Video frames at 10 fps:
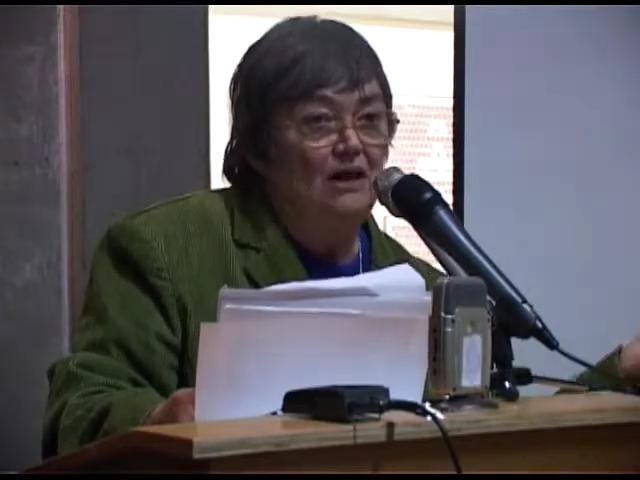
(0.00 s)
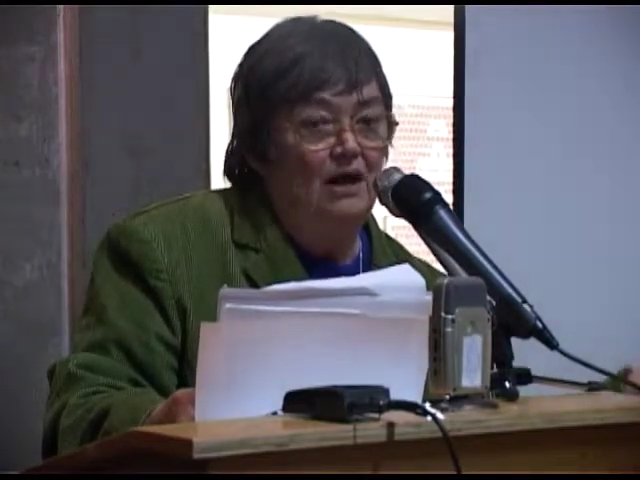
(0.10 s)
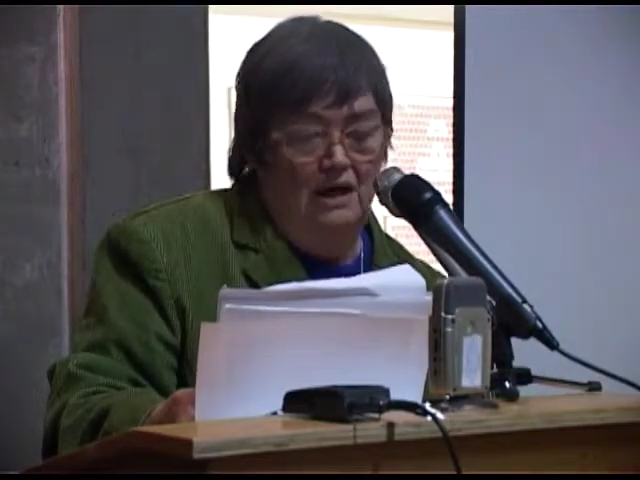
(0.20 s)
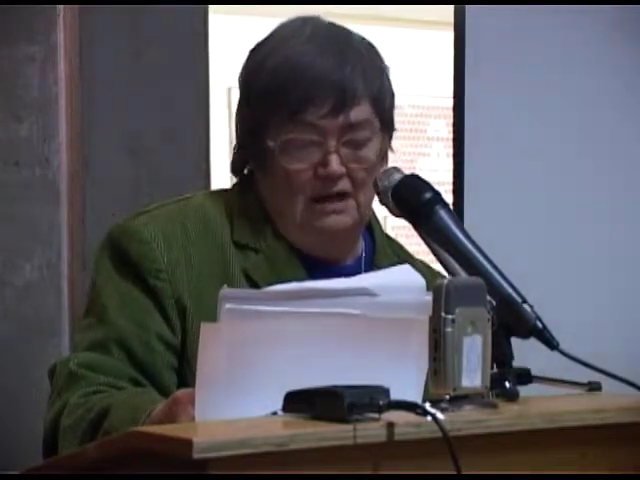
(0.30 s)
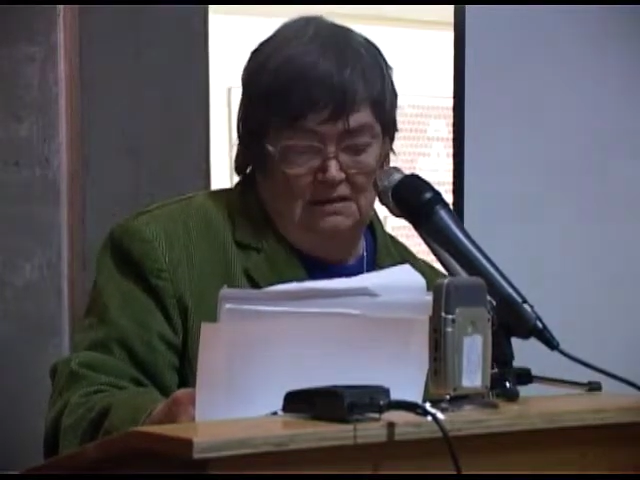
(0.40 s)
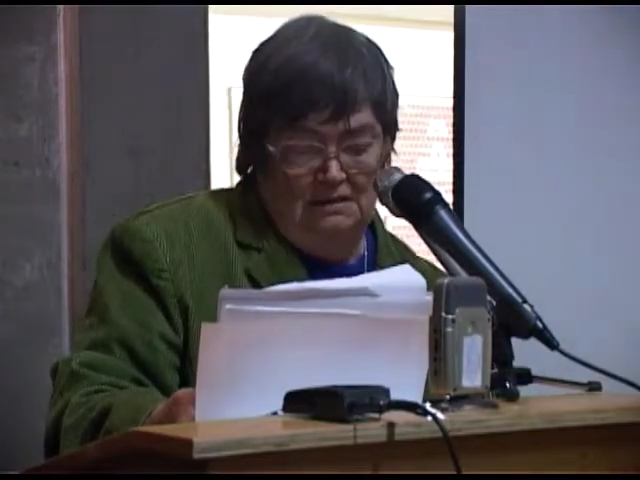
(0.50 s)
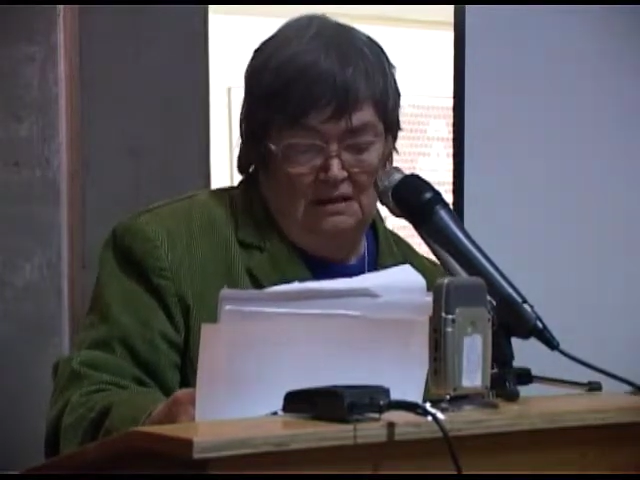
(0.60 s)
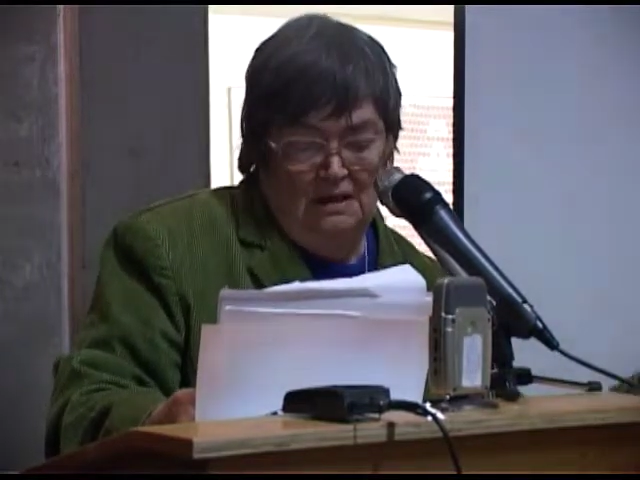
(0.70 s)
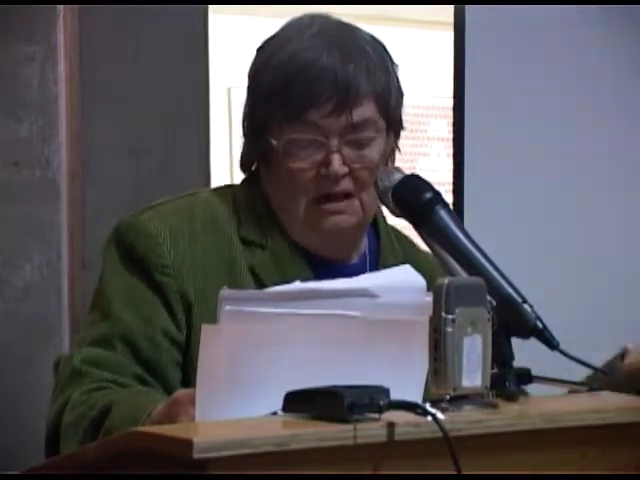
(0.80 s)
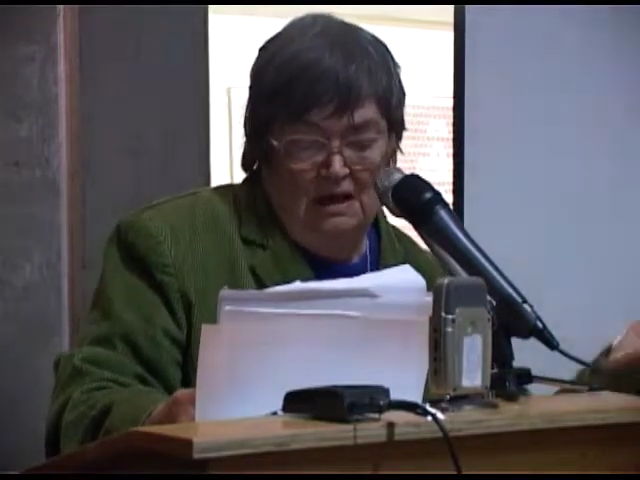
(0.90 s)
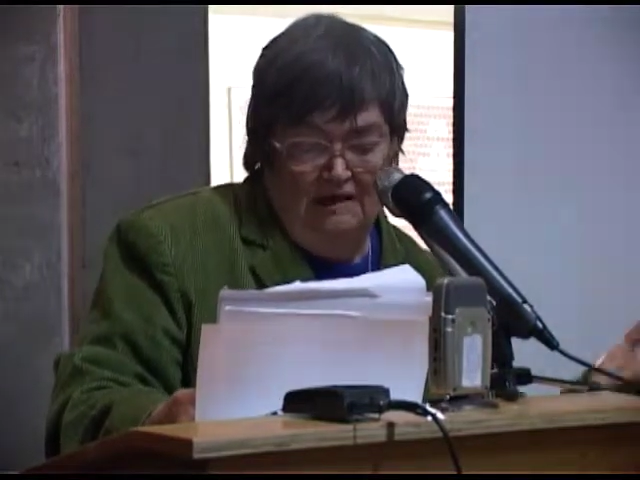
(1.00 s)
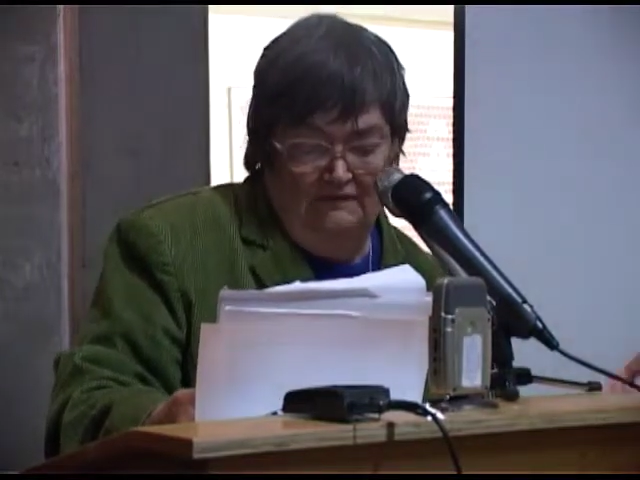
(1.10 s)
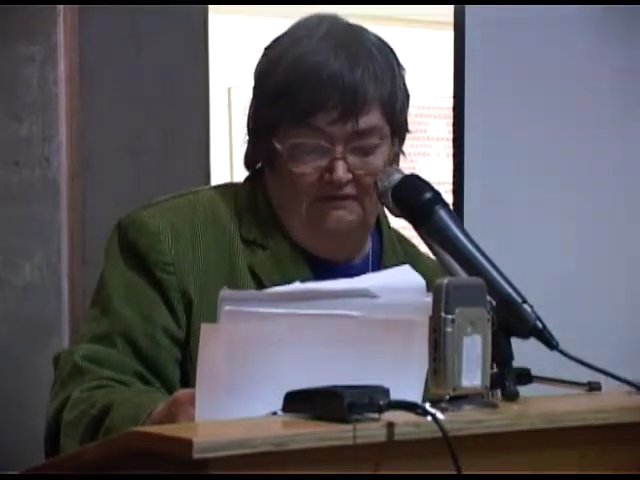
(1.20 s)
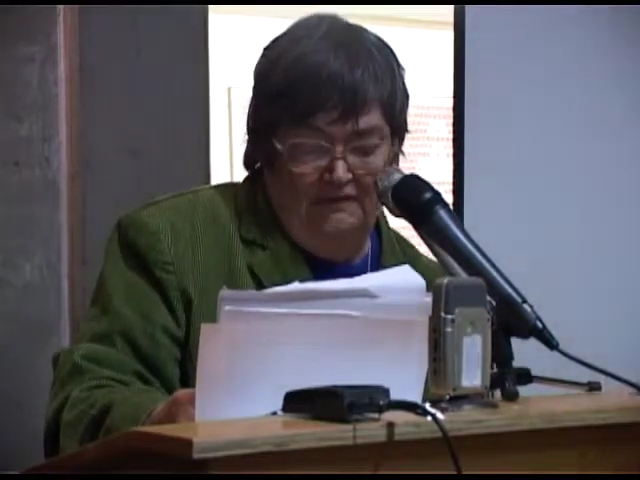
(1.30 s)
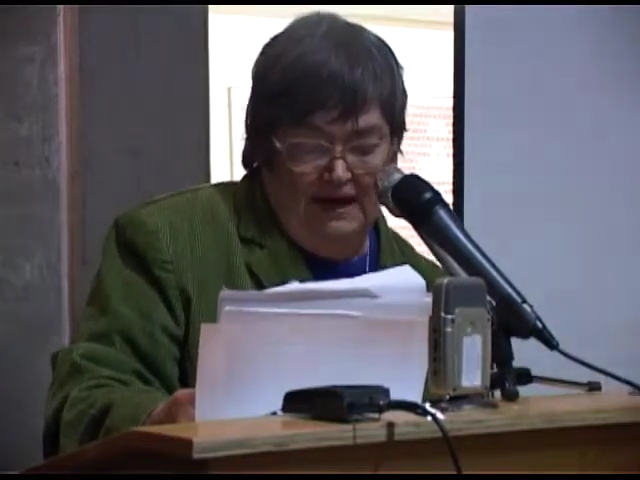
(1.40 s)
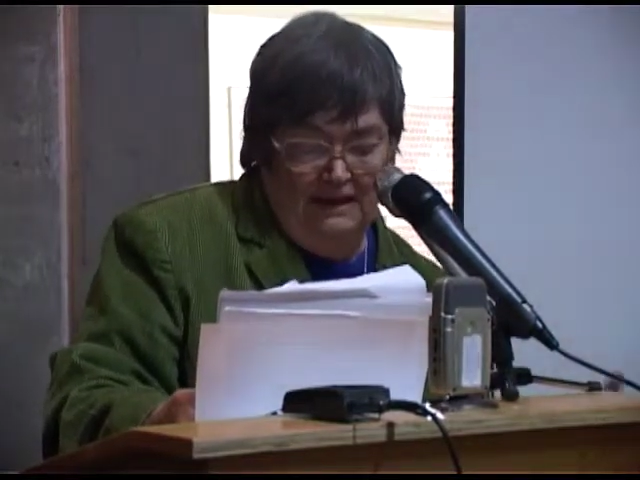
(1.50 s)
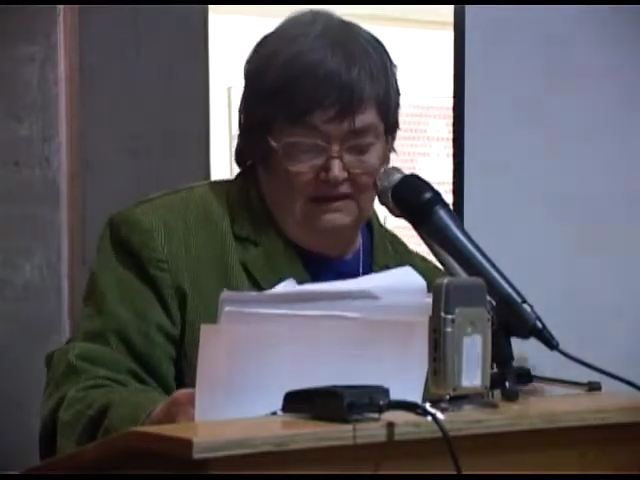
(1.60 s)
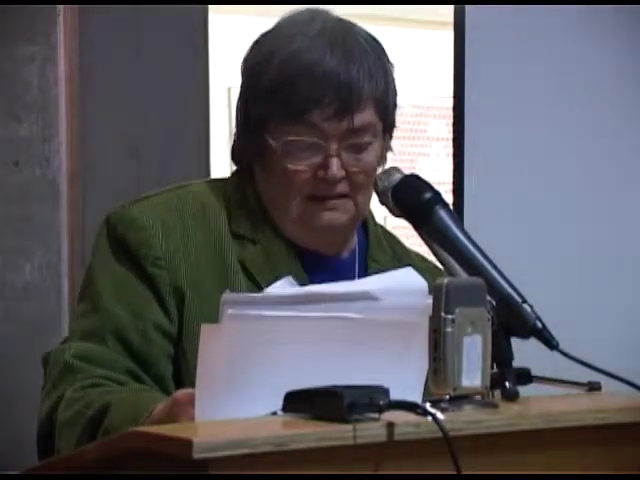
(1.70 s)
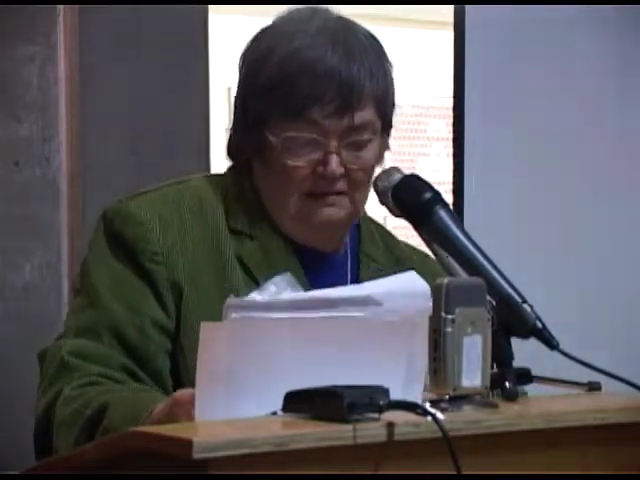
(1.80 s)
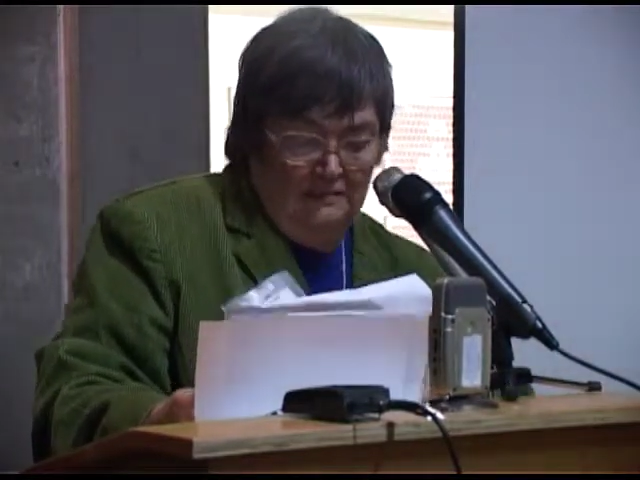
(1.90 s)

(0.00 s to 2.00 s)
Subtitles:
cause of effect.